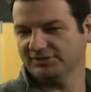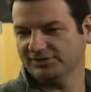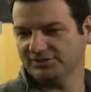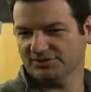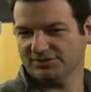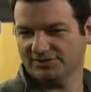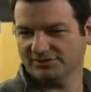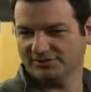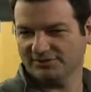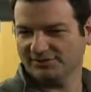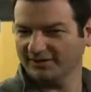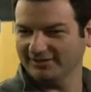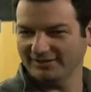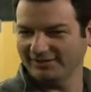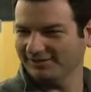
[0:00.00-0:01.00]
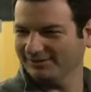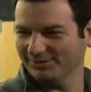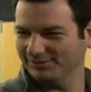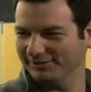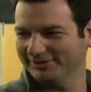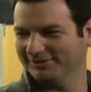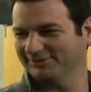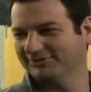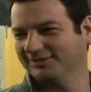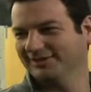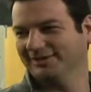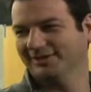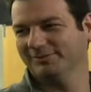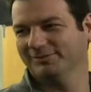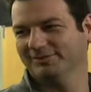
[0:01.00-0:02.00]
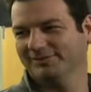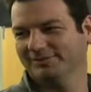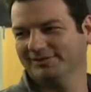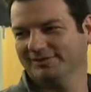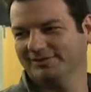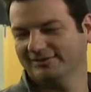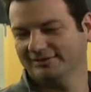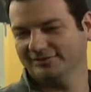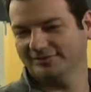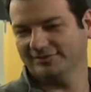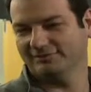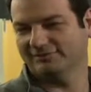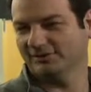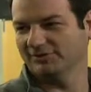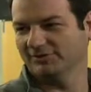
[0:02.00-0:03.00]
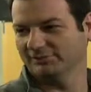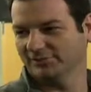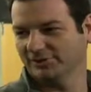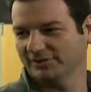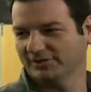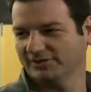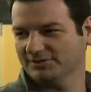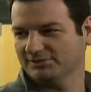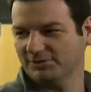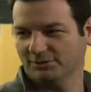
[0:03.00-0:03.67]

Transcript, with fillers: and just tiny little bit of time that is in front of broadcast,